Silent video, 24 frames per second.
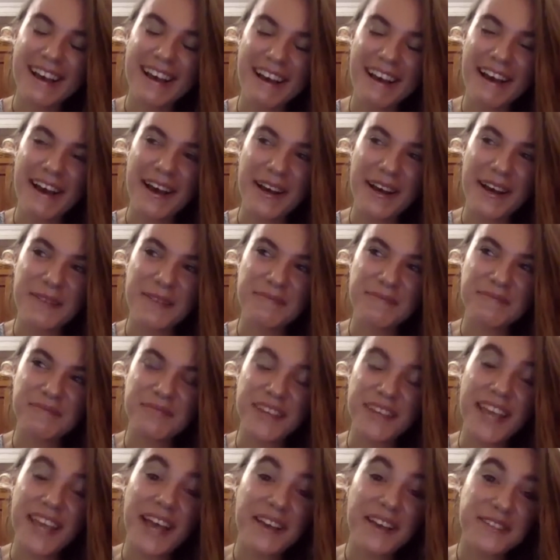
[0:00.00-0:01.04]

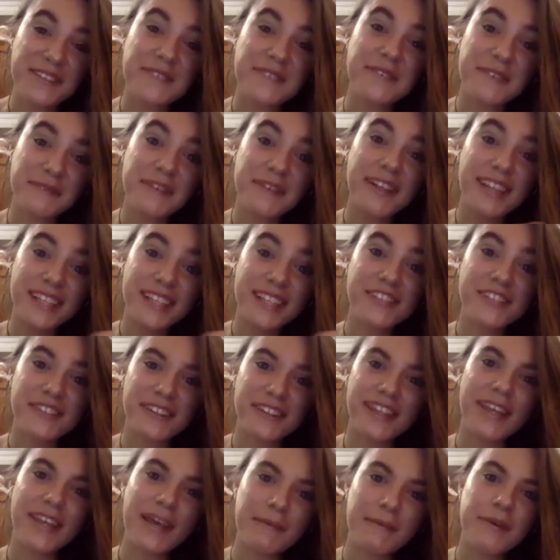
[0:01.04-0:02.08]
So we
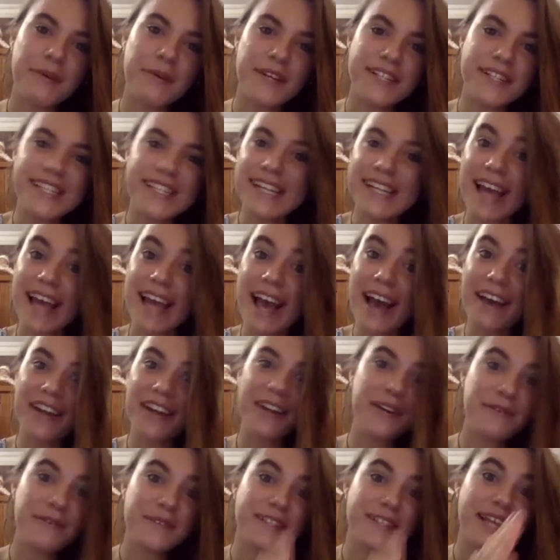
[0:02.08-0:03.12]
literally printed it out, and
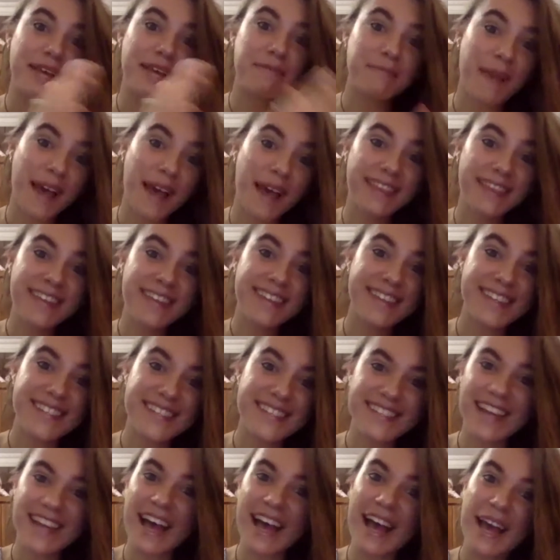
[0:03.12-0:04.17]
it was like math at this
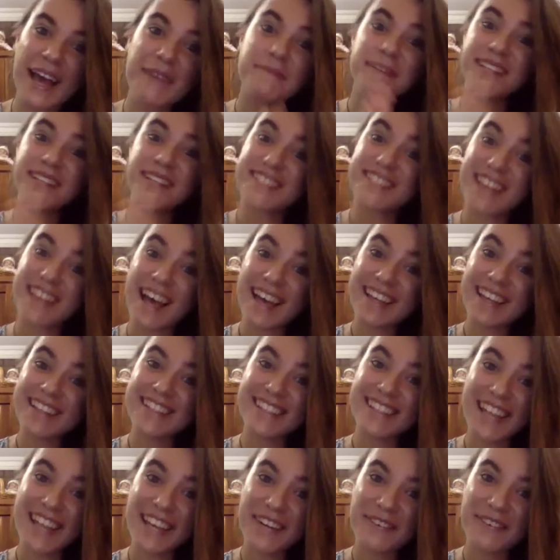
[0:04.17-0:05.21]
time and science
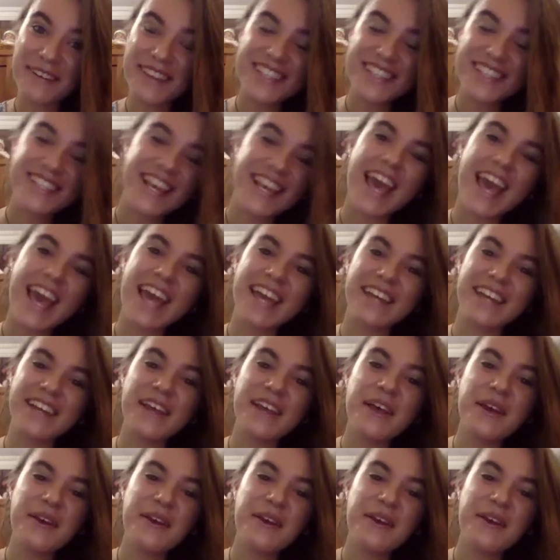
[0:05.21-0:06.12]
later in the day. And,